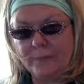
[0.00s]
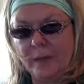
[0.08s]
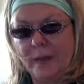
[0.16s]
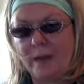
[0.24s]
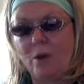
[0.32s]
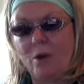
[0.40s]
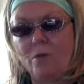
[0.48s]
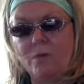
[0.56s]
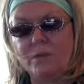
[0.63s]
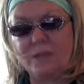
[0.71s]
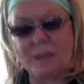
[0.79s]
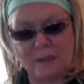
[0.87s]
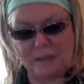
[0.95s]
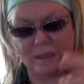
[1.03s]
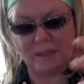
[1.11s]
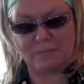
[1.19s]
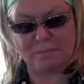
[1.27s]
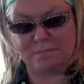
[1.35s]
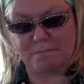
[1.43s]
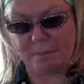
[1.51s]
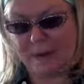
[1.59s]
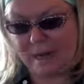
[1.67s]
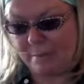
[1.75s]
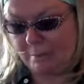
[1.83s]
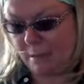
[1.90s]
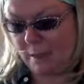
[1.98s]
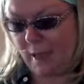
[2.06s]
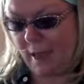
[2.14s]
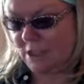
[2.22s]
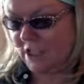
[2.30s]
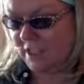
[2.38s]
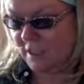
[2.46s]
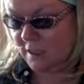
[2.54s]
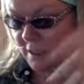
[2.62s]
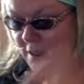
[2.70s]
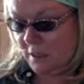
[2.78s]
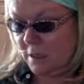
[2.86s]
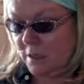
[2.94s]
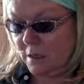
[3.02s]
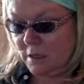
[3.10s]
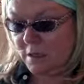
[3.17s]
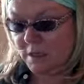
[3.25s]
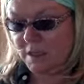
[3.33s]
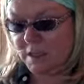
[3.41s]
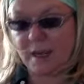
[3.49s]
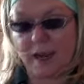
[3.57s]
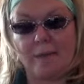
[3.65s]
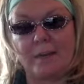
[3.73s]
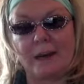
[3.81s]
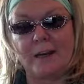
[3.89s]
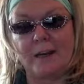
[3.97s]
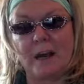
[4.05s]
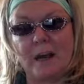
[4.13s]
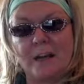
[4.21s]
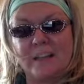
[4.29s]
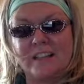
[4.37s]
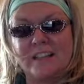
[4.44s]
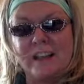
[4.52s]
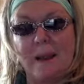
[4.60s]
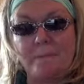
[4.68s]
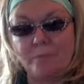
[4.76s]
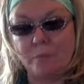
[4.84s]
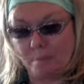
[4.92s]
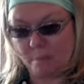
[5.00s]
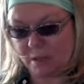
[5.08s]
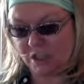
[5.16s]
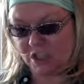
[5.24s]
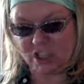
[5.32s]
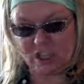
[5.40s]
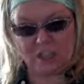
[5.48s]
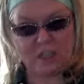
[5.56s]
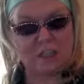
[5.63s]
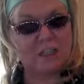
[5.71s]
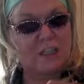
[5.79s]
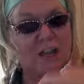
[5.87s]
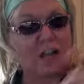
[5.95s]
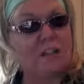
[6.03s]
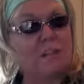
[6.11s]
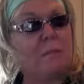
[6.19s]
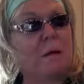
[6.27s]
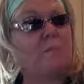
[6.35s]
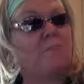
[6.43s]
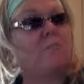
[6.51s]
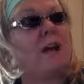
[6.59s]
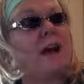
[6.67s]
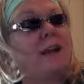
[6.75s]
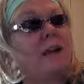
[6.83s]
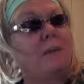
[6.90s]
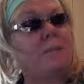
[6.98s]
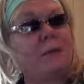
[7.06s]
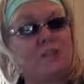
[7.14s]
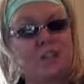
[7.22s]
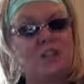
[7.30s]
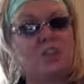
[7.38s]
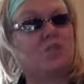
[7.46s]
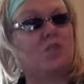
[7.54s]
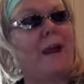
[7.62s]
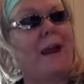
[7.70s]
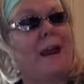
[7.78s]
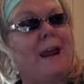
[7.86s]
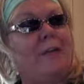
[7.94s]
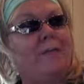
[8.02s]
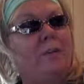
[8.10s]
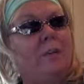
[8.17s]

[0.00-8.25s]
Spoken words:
and all of a sudden this beam of light just came down and kind of zapped them and sucked them up right up into this craft.